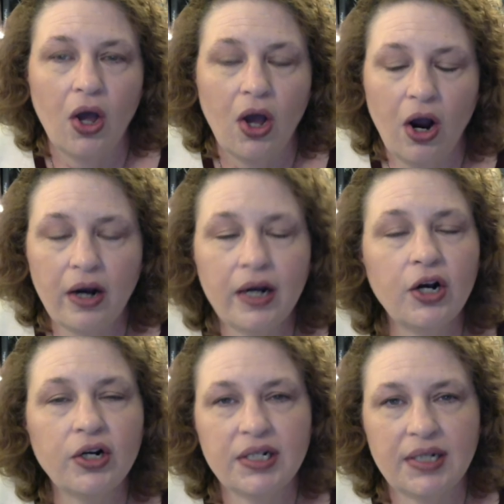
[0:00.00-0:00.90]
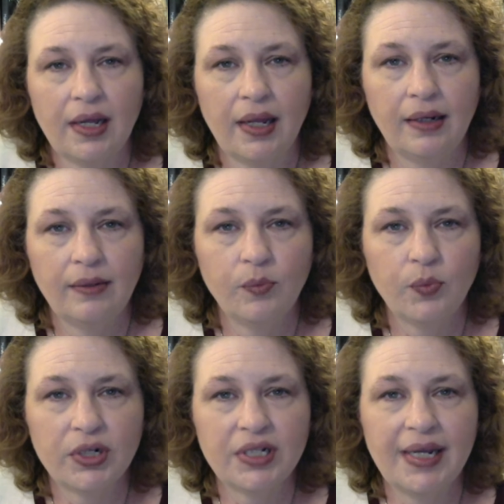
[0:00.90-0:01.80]
Her and her son
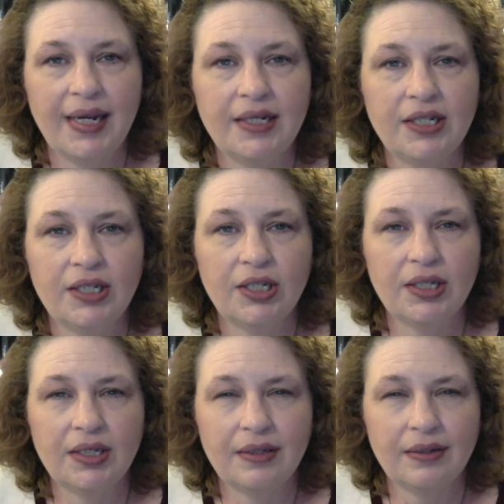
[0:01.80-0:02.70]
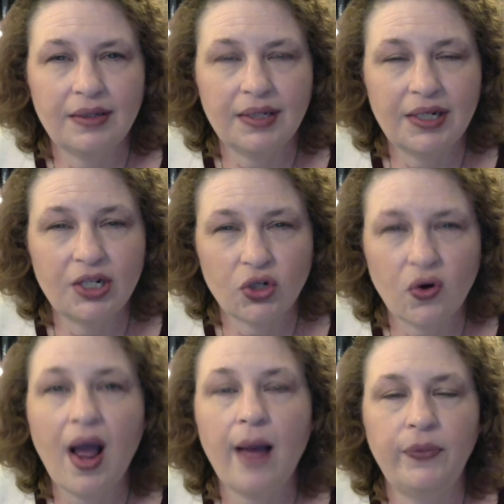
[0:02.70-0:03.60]
proceed to
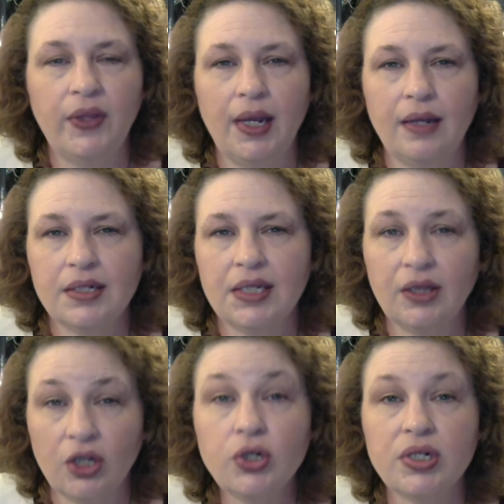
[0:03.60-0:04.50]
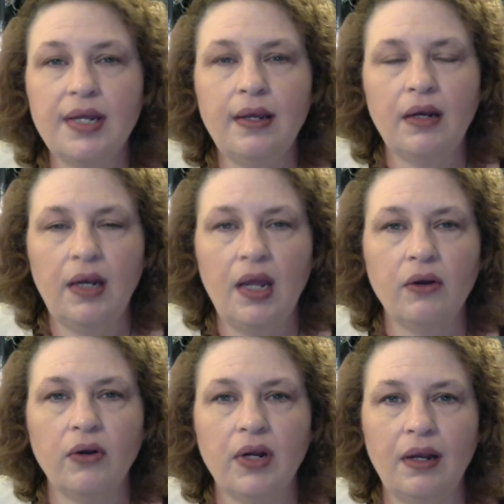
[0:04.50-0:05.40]
describe things that they're seeing and
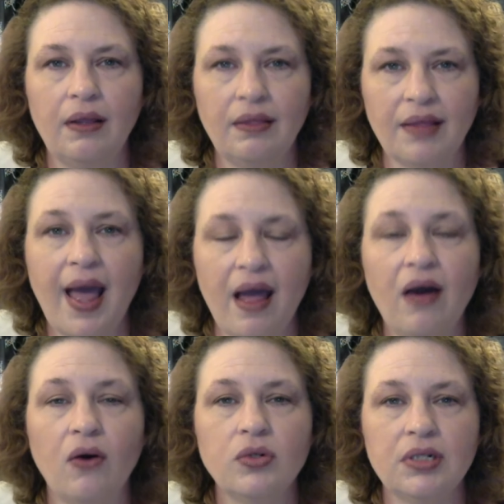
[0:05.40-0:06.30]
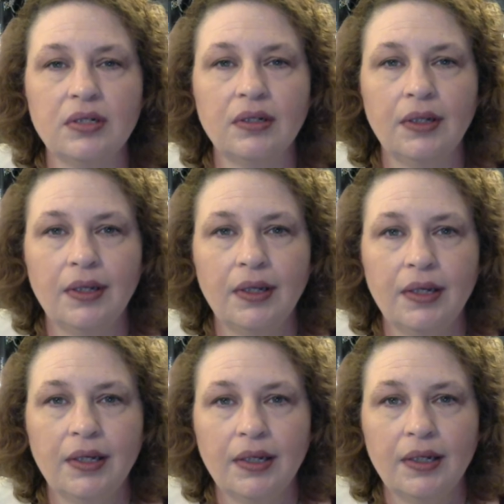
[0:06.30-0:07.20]
hearing in the house
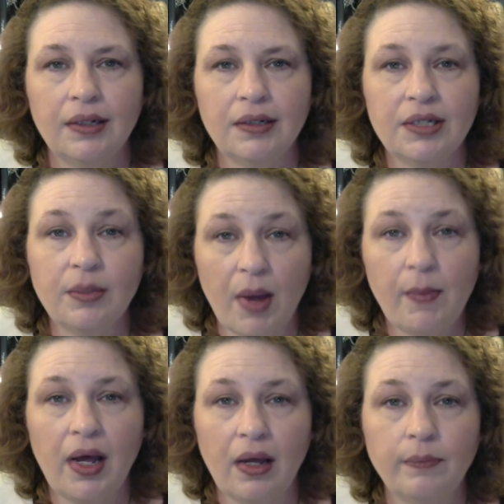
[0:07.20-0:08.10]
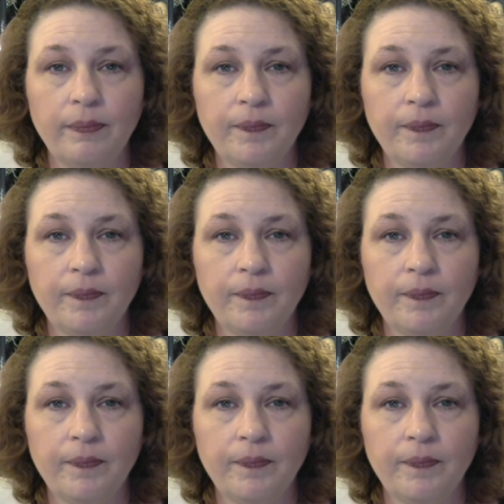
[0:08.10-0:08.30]
to my mom.